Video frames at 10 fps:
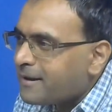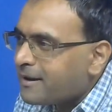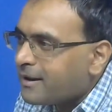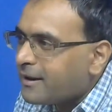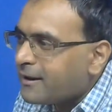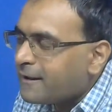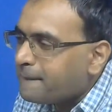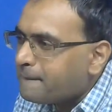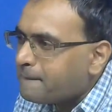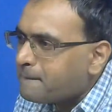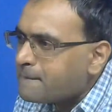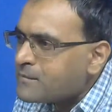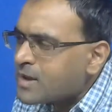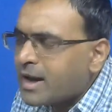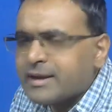
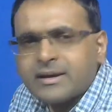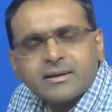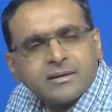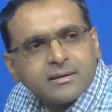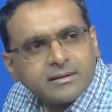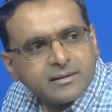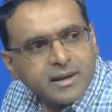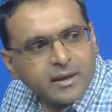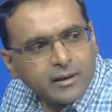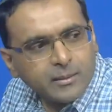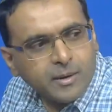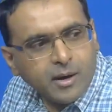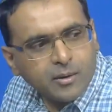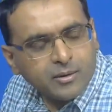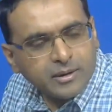I can think
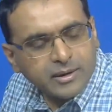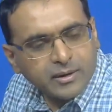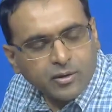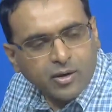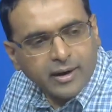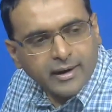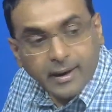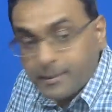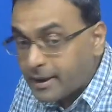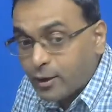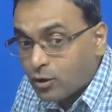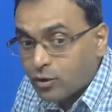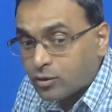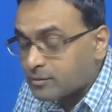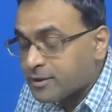about, I mean, I don't
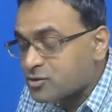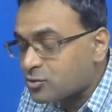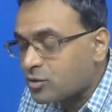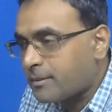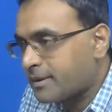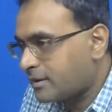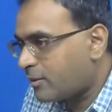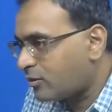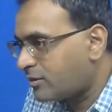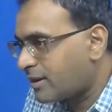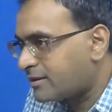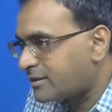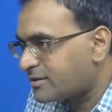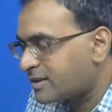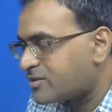know much to comment about at
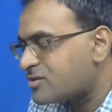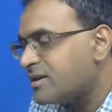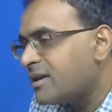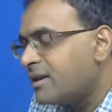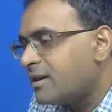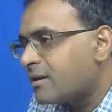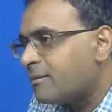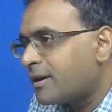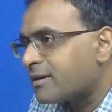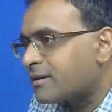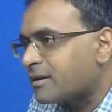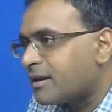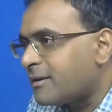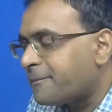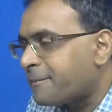this stage, but
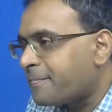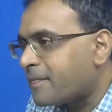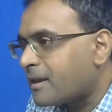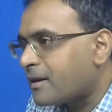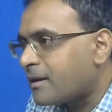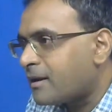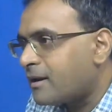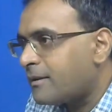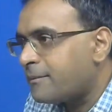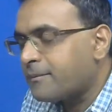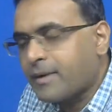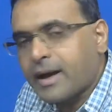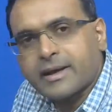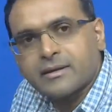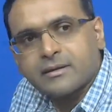
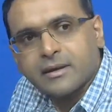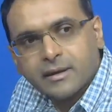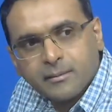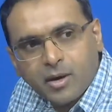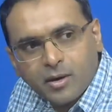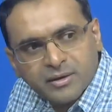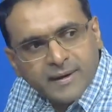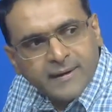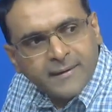I can think about